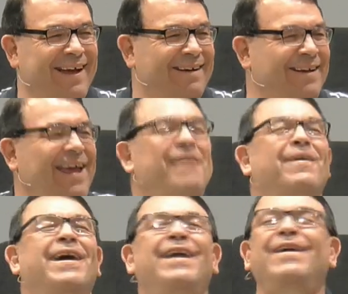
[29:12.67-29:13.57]

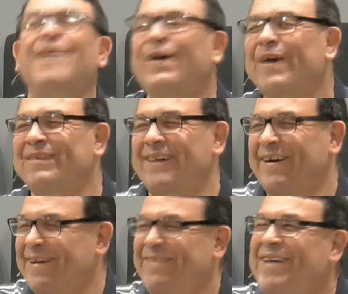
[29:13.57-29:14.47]
Anyway, you know who I'm
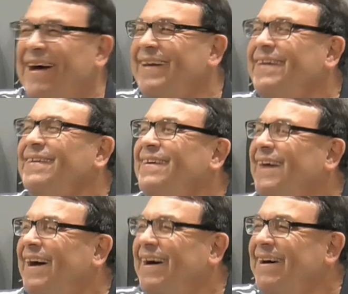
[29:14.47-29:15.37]
talking
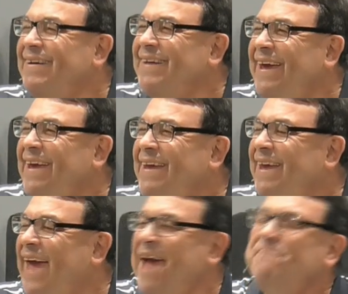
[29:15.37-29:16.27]
about. He
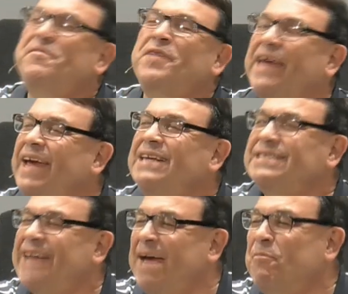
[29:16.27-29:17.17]
came to the king's
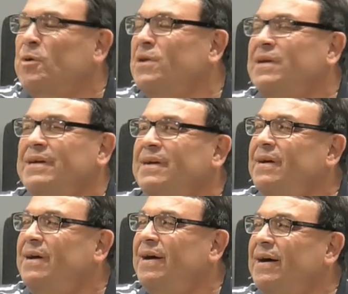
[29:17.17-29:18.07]
table.
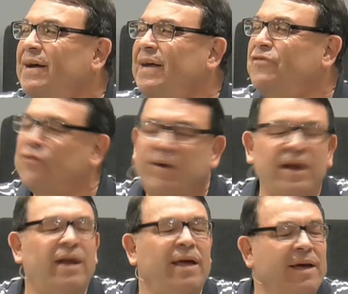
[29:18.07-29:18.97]
He
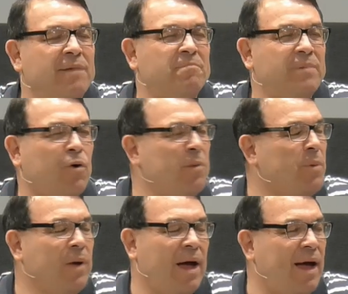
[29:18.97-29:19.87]
treated him,
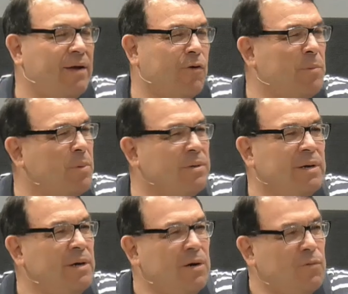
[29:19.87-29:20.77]
crippled
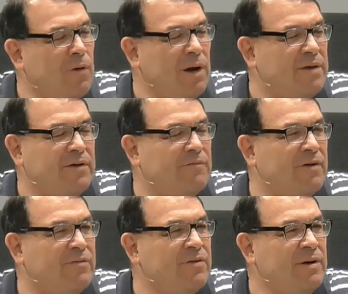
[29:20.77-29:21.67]
relative
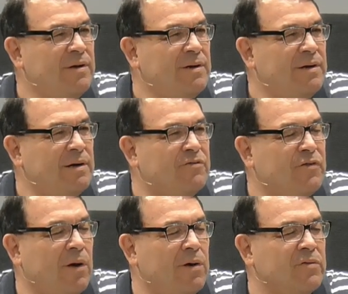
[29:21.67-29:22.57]
of
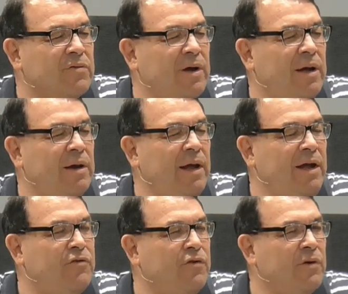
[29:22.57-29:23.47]
Saul's, and he
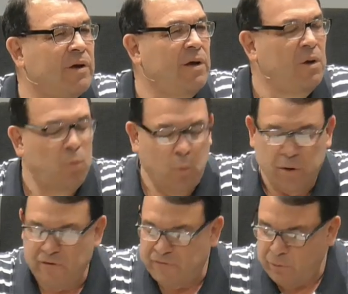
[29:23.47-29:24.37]
took
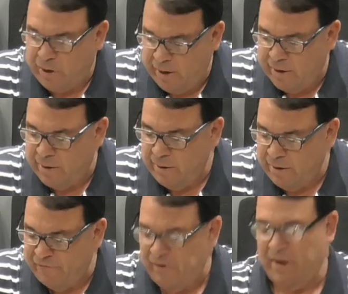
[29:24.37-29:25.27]
wonderful care
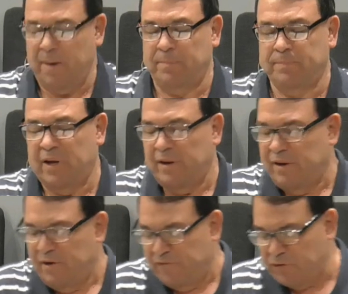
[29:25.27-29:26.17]
of him.
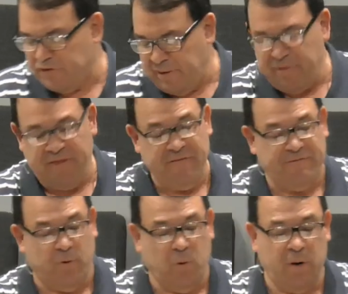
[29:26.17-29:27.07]
1 Timothy
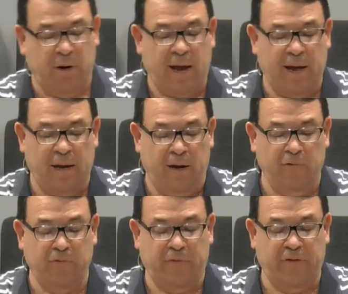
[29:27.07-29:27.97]
4, and I
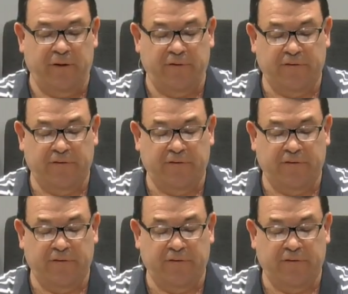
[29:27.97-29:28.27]
close with this.